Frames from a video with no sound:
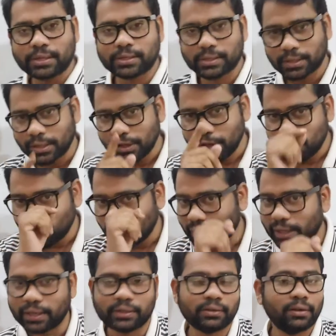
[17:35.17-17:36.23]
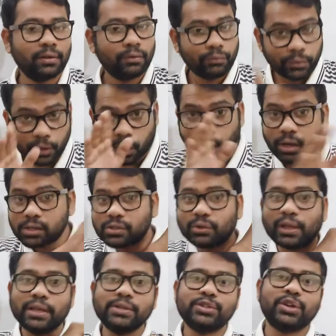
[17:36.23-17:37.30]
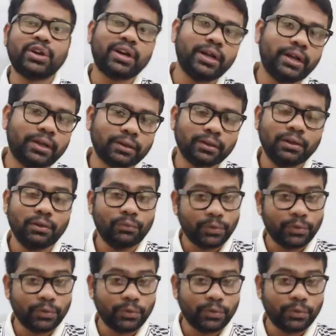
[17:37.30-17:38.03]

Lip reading: Yes, you are right. We also can generate,